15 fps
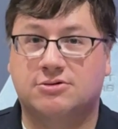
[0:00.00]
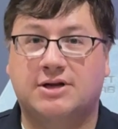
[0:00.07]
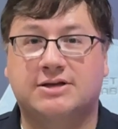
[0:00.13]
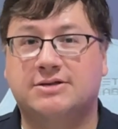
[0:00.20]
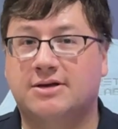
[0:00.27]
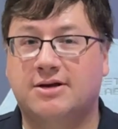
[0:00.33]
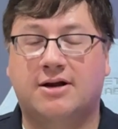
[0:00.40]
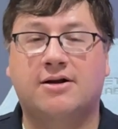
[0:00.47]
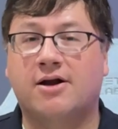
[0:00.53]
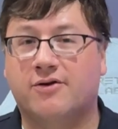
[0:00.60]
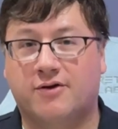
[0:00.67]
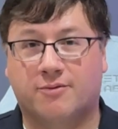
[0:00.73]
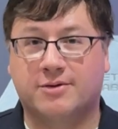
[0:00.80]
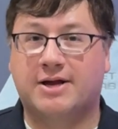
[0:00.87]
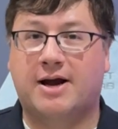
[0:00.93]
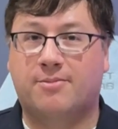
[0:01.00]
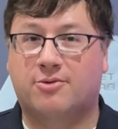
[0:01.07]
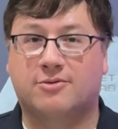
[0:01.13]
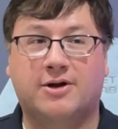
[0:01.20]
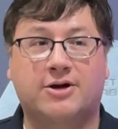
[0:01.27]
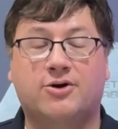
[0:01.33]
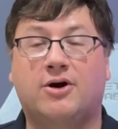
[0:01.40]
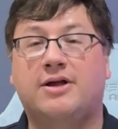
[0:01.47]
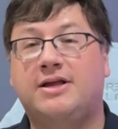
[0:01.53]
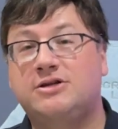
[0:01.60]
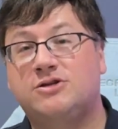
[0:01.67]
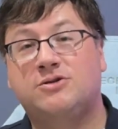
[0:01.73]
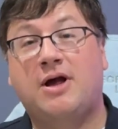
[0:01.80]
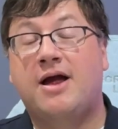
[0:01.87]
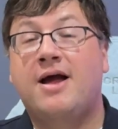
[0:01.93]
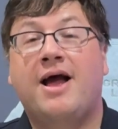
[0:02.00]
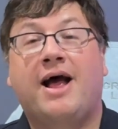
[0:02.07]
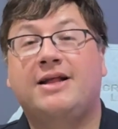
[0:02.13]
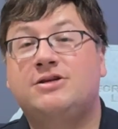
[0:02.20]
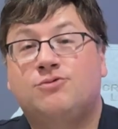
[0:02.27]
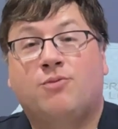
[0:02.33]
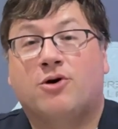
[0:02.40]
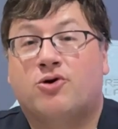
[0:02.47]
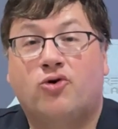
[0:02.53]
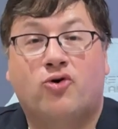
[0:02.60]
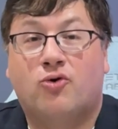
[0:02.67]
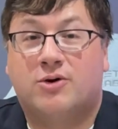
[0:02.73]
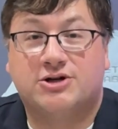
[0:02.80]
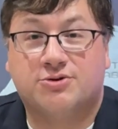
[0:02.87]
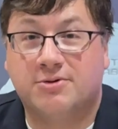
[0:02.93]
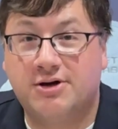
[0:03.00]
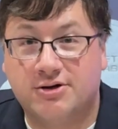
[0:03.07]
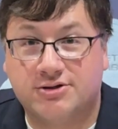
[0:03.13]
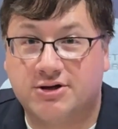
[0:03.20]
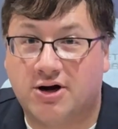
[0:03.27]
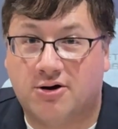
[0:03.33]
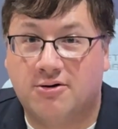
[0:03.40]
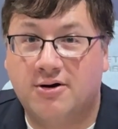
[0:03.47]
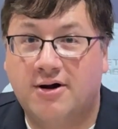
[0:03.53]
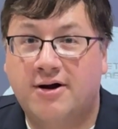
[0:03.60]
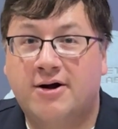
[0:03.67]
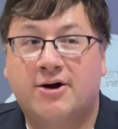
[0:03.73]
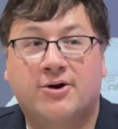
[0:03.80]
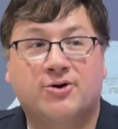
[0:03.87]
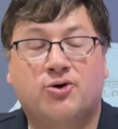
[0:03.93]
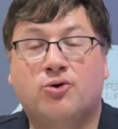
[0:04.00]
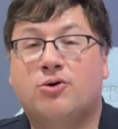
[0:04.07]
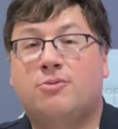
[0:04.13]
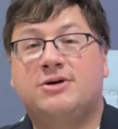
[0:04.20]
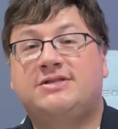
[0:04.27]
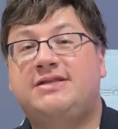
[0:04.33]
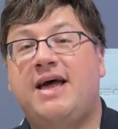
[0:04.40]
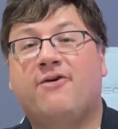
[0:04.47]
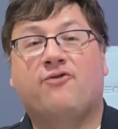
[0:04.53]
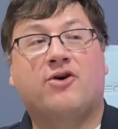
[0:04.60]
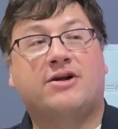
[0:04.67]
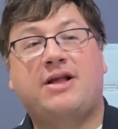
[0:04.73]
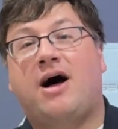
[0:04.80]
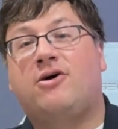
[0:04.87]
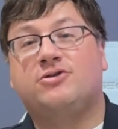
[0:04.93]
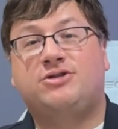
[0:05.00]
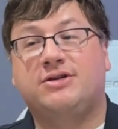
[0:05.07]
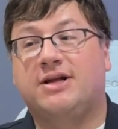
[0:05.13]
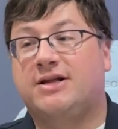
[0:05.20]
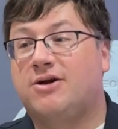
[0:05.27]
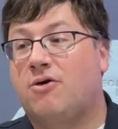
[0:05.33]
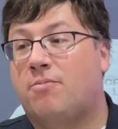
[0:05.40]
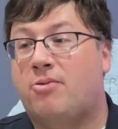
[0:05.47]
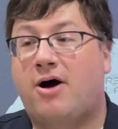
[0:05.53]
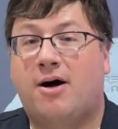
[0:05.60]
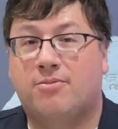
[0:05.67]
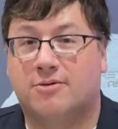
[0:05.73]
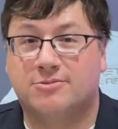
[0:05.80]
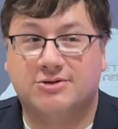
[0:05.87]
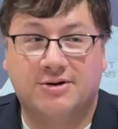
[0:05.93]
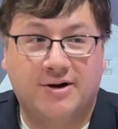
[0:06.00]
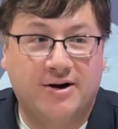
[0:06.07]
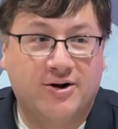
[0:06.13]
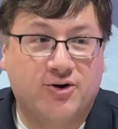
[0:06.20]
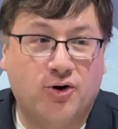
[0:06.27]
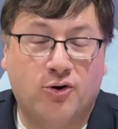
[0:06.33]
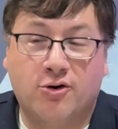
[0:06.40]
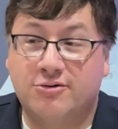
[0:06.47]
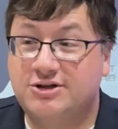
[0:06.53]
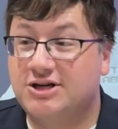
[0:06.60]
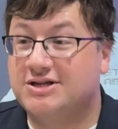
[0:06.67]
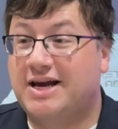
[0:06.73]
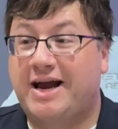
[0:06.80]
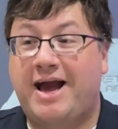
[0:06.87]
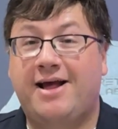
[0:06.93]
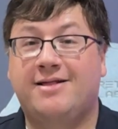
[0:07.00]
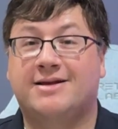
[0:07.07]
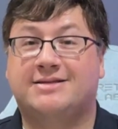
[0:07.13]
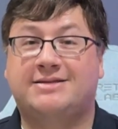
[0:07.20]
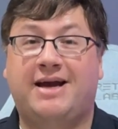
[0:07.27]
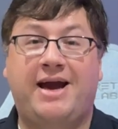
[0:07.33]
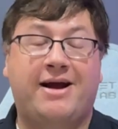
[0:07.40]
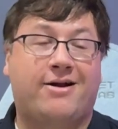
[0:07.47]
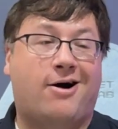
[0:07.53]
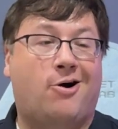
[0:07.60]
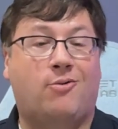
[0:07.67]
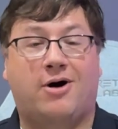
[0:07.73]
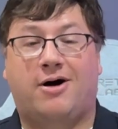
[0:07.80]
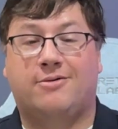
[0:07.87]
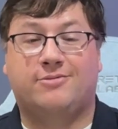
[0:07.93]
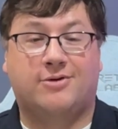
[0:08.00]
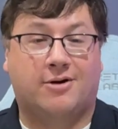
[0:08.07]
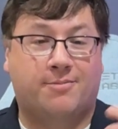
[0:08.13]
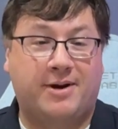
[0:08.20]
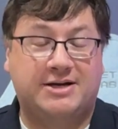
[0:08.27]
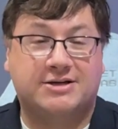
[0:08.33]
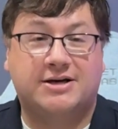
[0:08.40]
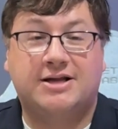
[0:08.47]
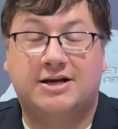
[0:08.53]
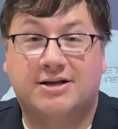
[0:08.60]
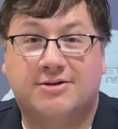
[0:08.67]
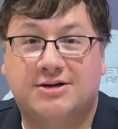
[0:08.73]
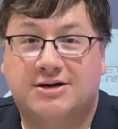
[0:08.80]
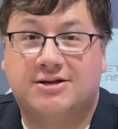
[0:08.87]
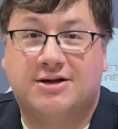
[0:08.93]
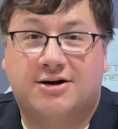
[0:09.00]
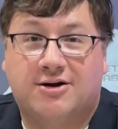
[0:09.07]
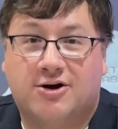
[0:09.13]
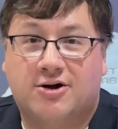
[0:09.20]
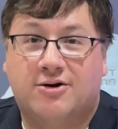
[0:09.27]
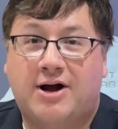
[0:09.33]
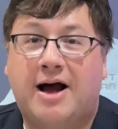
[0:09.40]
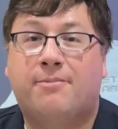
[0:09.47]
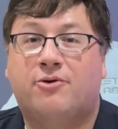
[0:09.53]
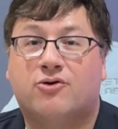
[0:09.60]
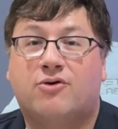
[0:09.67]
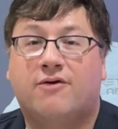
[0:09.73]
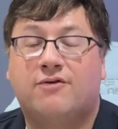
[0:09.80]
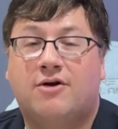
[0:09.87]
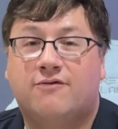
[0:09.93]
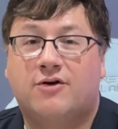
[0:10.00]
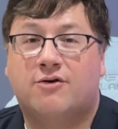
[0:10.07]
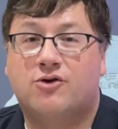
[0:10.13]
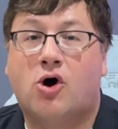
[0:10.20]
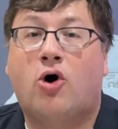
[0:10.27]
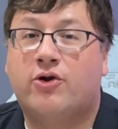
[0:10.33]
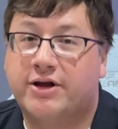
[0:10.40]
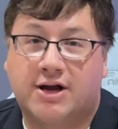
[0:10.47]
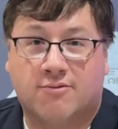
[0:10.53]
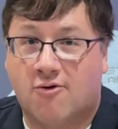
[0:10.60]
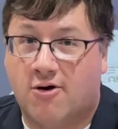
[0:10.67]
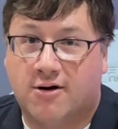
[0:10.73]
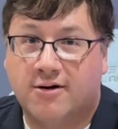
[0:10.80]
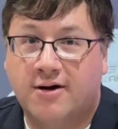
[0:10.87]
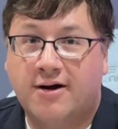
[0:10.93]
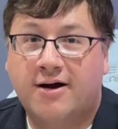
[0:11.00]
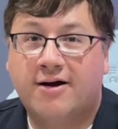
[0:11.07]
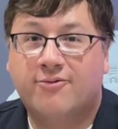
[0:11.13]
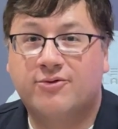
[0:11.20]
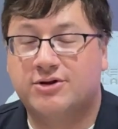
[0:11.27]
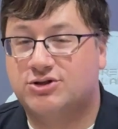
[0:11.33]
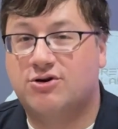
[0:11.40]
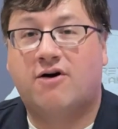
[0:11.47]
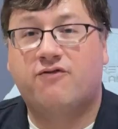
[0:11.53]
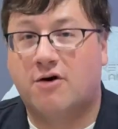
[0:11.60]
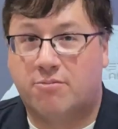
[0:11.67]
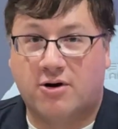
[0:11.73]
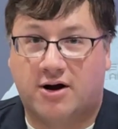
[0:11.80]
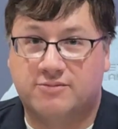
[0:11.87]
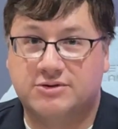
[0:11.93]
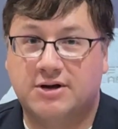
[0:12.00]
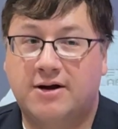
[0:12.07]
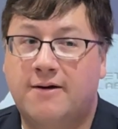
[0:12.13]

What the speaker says: That's another thing with Apple. Like this is where Google was 3 years ago. Google was never acknowledging that there were problems. Google was just like head in the sand. Oh well, basically the Apple equivalent of you're holding it wrong with the software problems.